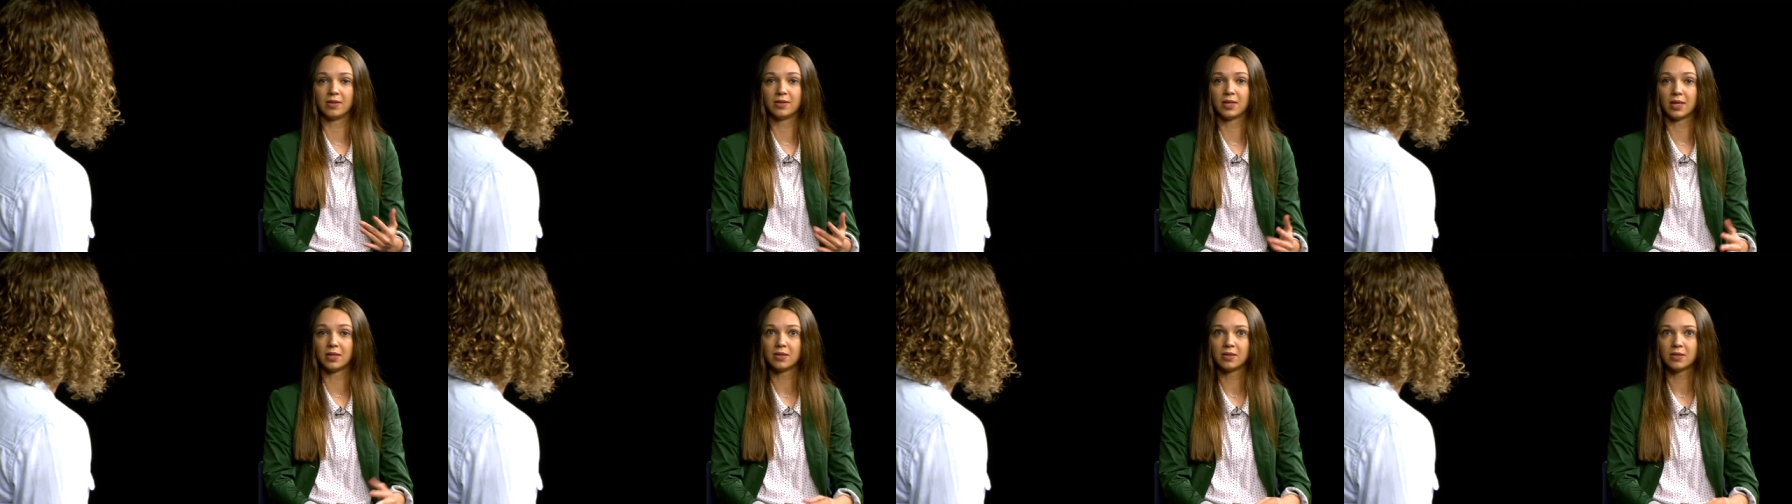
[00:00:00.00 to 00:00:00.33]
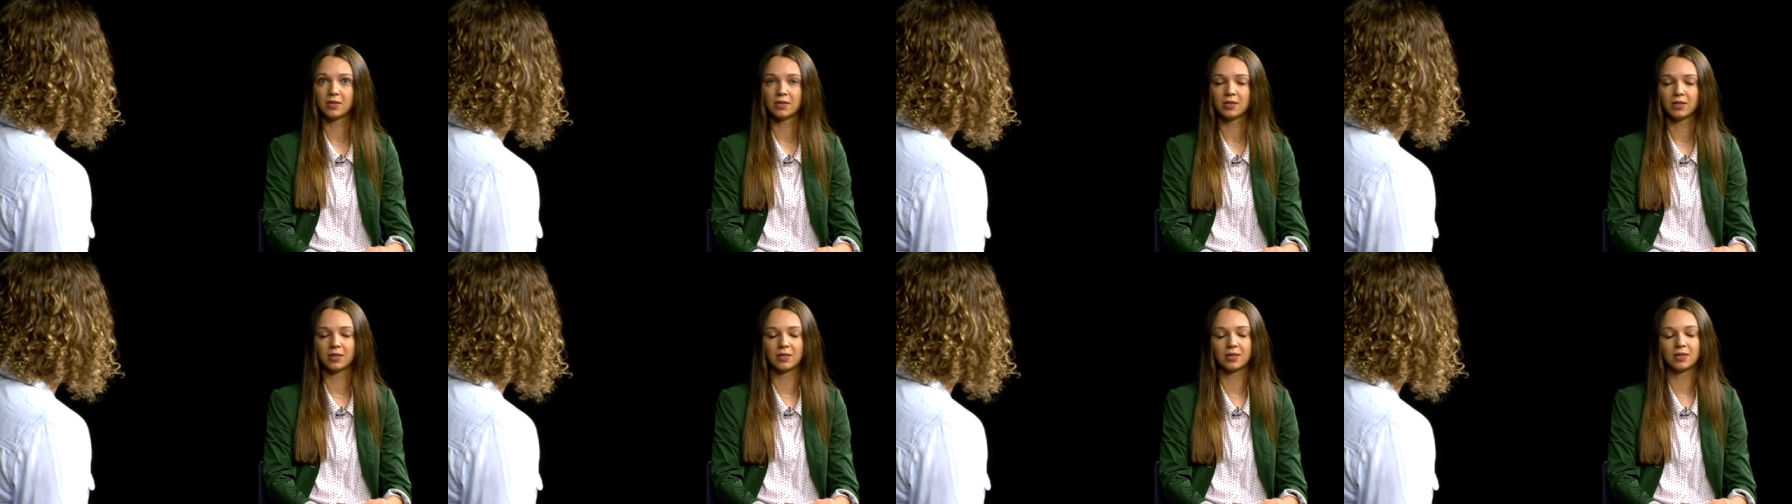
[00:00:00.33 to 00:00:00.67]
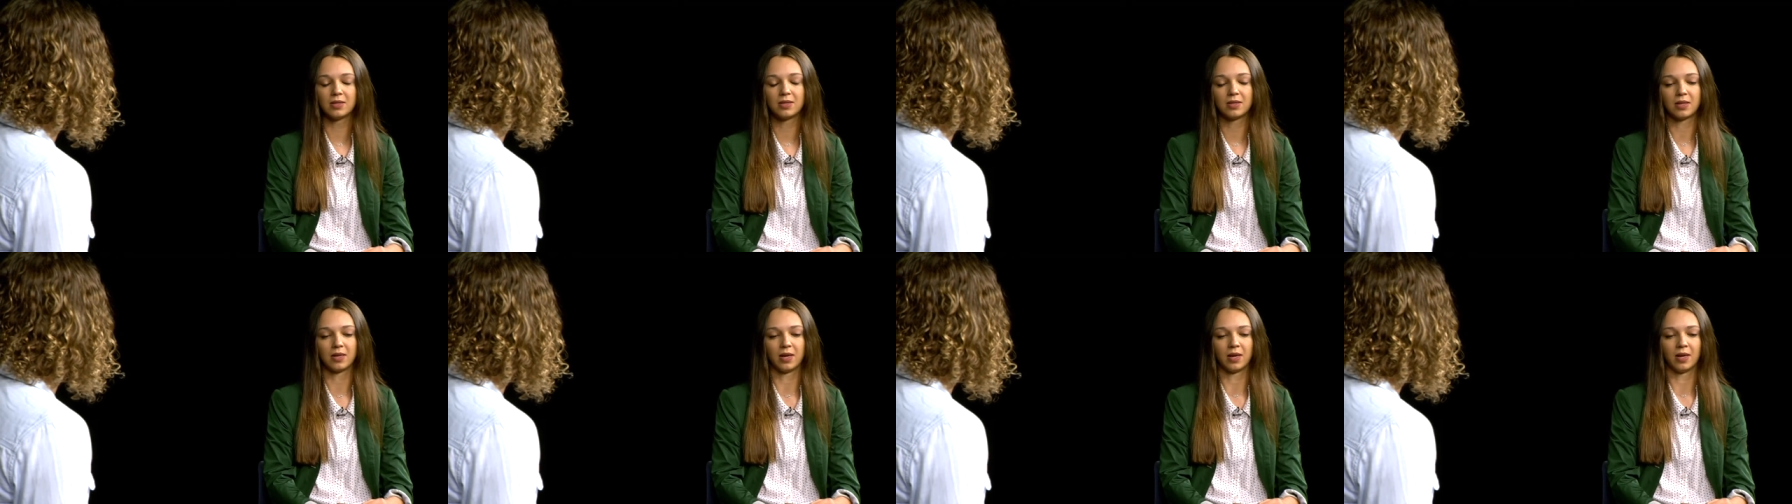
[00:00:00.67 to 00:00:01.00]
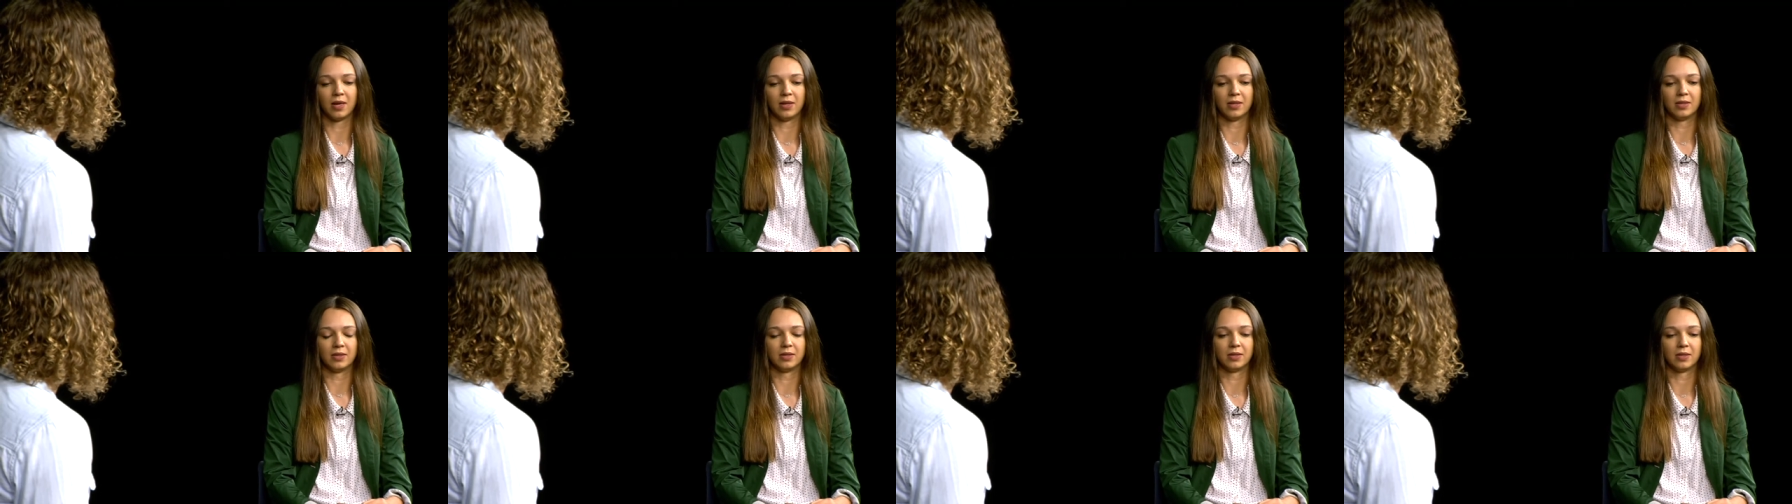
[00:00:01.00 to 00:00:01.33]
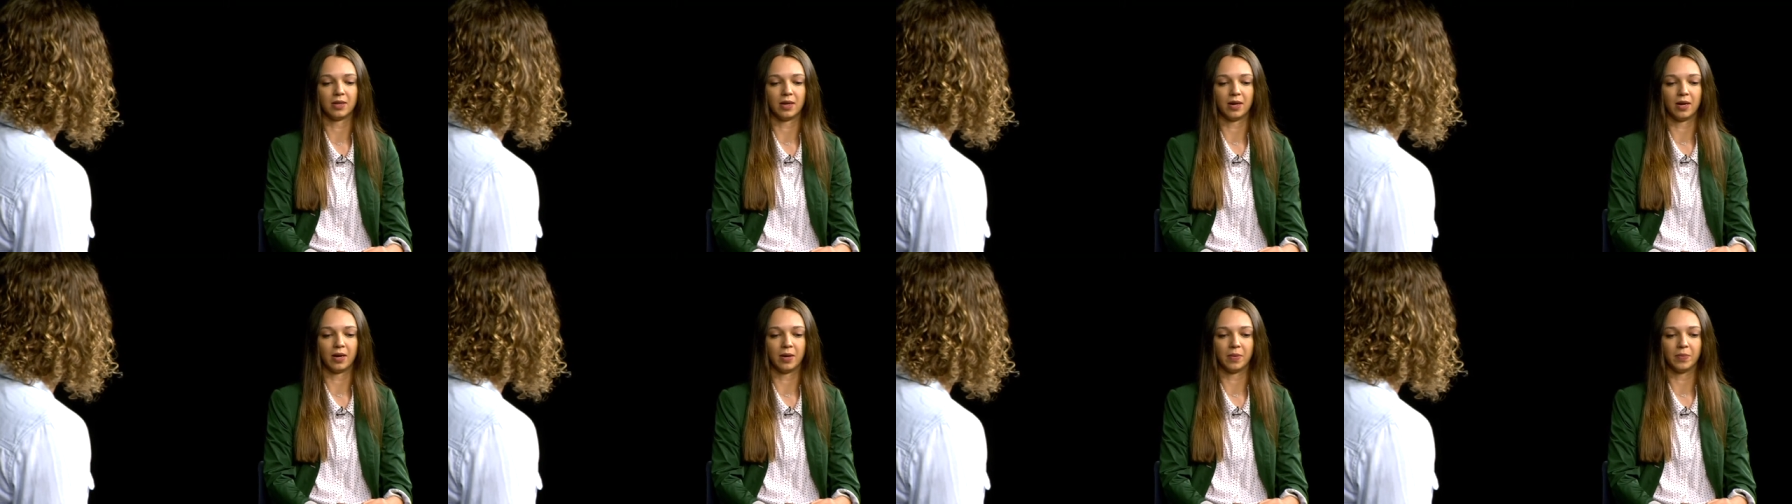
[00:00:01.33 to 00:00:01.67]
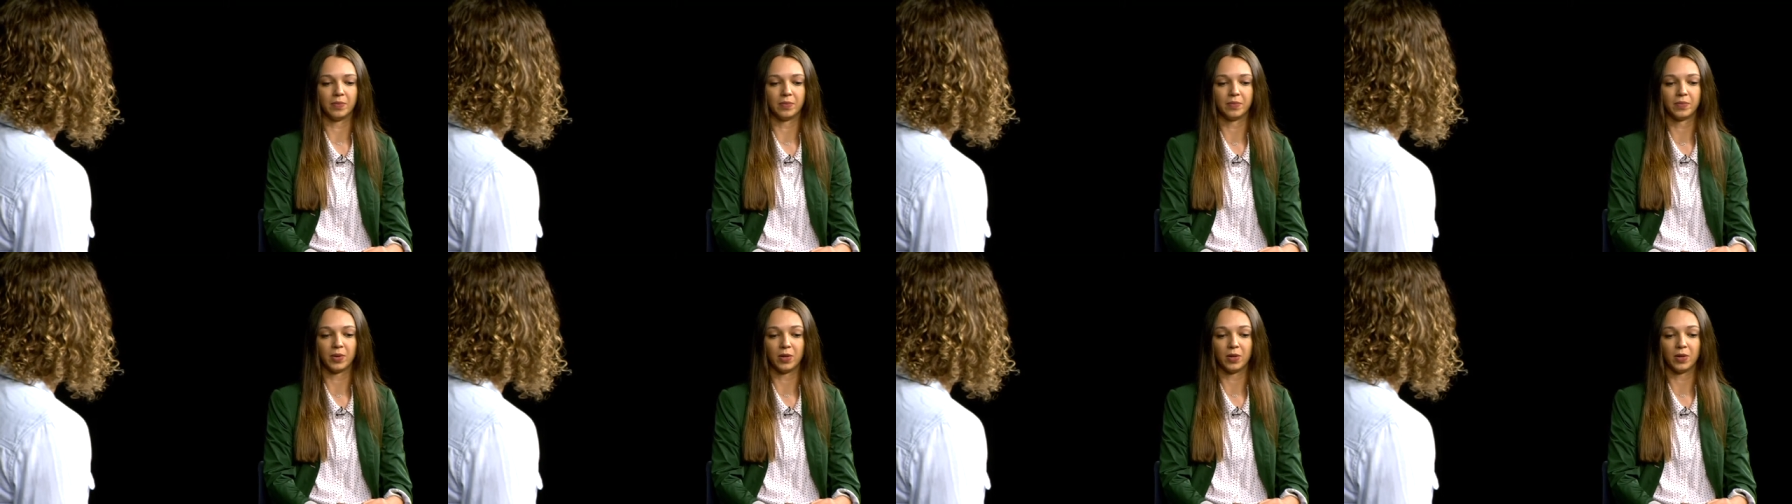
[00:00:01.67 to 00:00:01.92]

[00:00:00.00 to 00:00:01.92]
tendencies, and um,